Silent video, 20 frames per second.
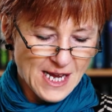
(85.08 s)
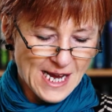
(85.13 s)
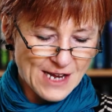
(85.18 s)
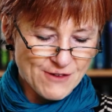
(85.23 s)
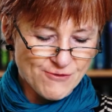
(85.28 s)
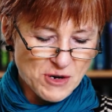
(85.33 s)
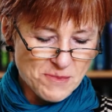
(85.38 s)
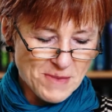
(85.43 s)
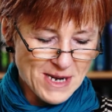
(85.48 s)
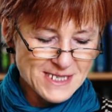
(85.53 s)

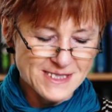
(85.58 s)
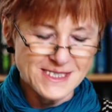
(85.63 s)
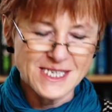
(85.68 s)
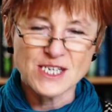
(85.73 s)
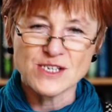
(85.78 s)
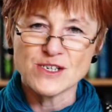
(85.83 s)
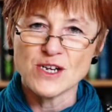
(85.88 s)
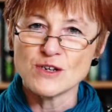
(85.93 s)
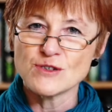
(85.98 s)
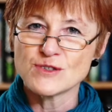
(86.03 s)
and
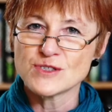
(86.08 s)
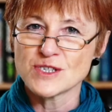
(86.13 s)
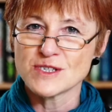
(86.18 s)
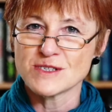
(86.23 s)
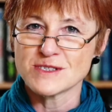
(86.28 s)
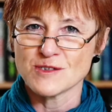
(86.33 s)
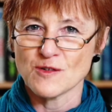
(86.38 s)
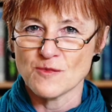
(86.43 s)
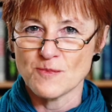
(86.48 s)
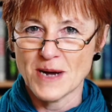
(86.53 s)
romantic
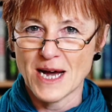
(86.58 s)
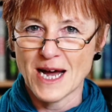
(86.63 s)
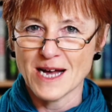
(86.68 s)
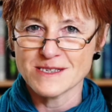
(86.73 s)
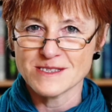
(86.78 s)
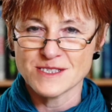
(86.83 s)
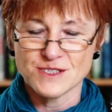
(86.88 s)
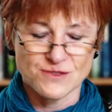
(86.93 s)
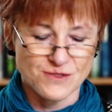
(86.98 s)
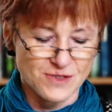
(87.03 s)
notions of
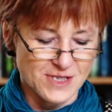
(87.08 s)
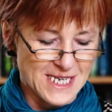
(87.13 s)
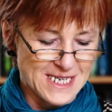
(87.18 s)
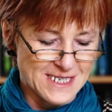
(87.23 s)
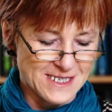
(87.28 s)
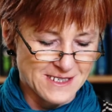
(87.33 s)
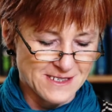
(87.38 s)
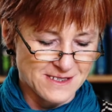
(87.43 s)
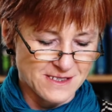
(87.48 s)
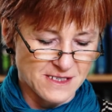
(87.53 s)
pastoral
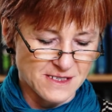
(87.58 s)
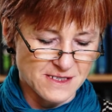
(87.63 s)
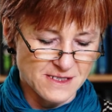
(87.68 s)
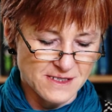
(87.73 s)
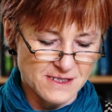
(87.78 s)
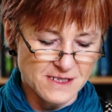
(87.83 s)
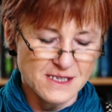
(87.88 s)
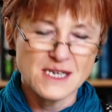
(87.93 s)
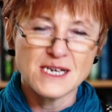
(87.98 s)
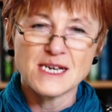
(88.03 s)

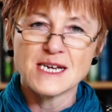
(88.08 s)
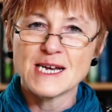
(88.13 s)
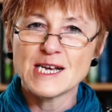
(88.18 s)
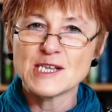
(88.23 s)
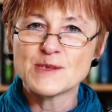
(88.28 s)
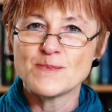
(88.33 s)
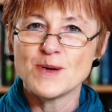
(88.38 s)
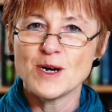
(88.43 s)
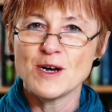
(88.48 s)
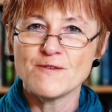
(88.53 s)
innocence,
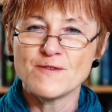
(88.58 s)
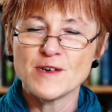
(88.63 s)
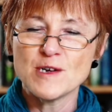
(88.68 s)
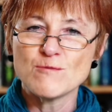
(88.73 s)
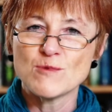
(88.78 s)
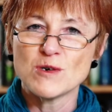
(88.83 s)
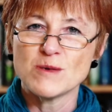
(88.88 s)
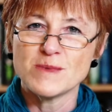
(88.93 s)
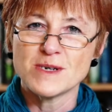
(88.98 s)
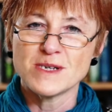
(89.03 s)
his
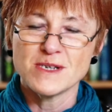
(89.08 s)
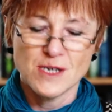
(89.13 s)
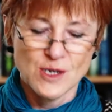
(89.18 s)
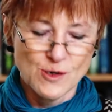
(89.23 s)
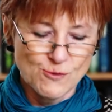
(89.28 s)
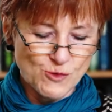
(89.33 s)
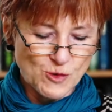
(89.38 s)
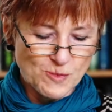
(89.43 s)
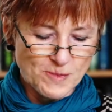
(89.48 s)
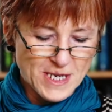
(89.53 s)
perfect woman
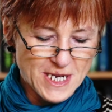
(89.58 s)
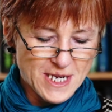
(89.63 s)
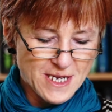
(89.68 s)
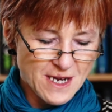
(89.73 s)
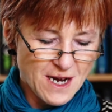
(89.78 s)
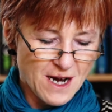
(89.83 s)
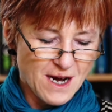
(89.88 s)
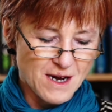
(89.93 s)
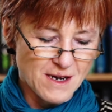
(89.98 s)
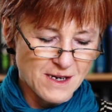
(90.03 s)
would be
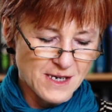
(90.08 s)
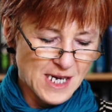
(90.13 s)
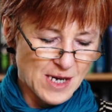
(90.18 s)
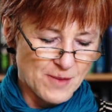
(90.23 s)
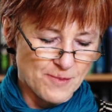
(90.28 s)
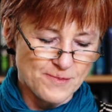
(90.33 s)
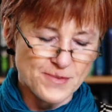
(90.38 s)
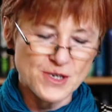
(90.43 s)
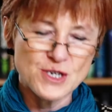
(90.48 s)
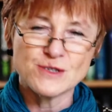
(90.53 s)
young
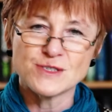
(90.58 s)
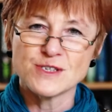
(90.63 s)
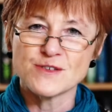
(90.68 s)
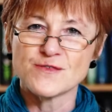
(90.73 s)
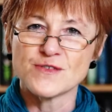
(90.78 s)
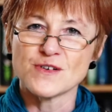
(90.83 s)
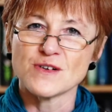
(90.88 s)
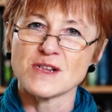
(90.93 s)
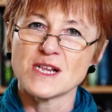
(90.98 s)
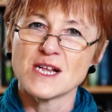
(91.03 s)
and
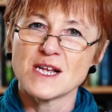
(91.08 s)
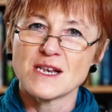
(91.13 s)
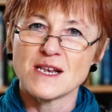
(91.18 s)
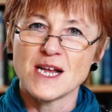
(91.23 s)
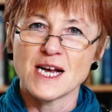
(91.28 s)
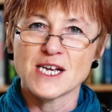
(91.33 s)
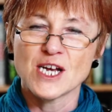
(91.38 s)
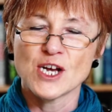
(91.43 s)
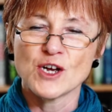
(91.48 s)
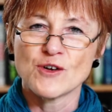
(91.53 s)
beautiful
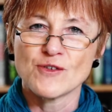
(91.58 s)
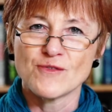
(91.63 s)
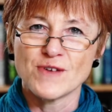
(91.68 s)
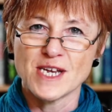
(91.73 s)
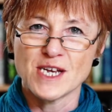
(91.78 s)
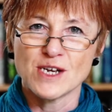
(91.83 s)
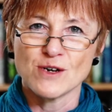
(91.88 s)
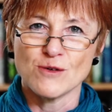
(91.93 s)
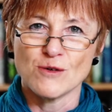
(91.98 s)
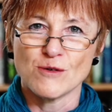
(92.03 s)
like a
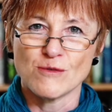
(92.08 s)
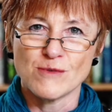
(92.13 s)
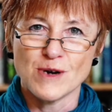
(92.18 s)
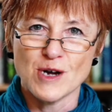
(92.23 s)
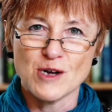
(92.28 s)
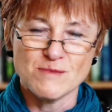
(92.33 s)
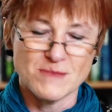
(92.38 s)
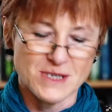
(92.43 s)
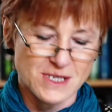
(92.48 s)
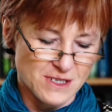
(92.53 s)
Greek or
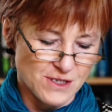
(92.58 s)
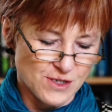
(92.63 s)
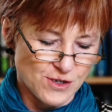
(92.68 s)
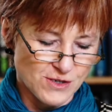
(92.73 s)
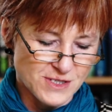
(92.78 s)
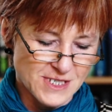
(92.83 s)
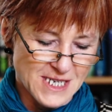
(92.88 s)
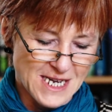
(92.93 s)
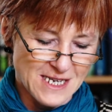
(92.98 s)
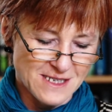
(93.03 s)
Roman
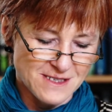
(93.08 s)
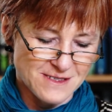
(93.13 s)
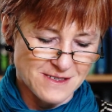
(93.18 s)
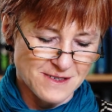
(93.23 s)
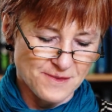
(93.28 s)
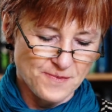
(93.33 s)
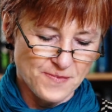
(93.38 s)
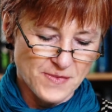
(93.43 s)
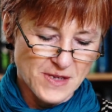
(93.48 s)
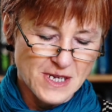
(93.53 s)

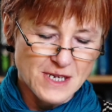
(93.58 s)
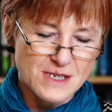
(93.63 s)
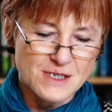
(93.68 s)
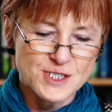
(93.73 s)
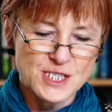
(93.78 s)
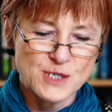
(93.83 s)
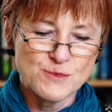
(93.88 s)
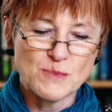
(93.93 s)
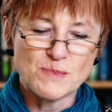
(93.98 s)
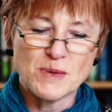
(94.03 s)
goddess.
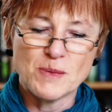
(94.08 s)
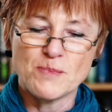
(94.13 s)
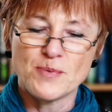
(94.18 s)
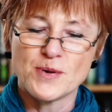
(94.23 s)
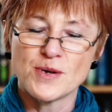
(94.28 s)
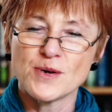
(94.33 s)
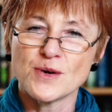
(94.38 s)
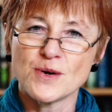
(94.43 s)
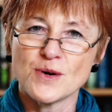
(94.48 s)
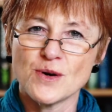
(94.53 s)
She would be
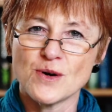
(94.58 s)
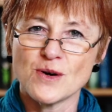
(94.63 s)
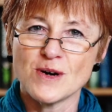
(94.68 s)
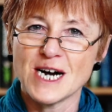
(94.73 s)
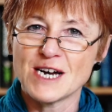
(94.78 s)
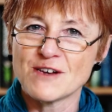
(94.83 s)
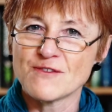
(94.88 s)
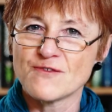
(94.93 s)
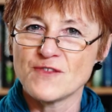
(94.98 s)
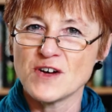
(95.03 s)

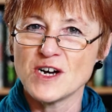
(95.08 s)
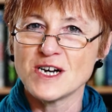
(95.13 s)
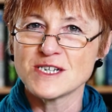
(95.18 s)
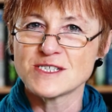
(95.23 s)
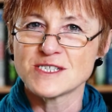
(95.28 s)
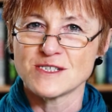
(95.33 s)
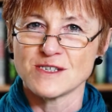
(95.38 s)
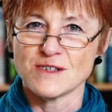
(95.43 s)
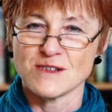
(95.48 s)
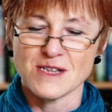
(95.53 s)
pure and
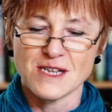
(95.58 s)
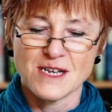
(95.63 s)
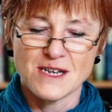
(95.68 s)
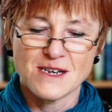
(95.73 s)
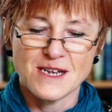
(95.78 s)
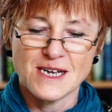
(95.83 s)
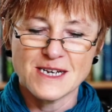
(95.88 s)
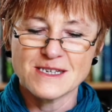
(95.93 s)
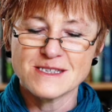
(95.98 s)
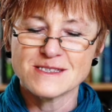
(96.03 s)
virginal
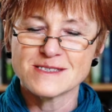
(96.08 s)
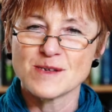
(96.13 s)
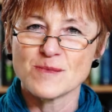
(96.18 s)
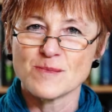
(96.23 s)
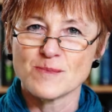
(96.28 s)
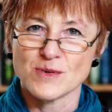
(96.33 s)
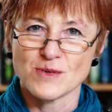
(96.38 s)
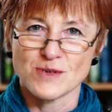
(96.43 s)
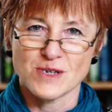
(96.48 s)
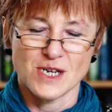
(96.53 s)
like a
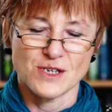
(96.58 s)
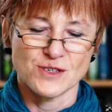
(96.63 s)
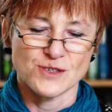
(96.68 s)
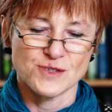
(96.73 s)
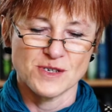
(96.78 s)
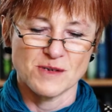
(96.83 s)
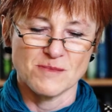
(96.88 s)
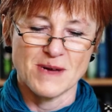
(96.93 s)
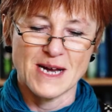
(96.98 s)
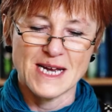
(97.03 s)
simple
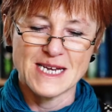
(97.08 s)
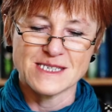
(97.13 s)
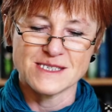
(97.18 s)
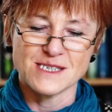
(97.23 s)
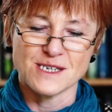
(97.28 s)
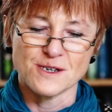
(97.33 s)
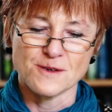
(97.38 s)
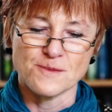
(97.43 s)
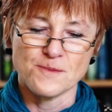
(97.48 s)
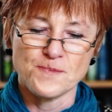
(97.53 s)
country
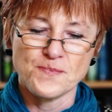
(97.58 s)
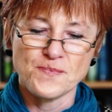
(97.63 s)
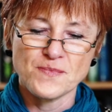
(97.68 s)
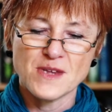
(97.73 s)
maiden.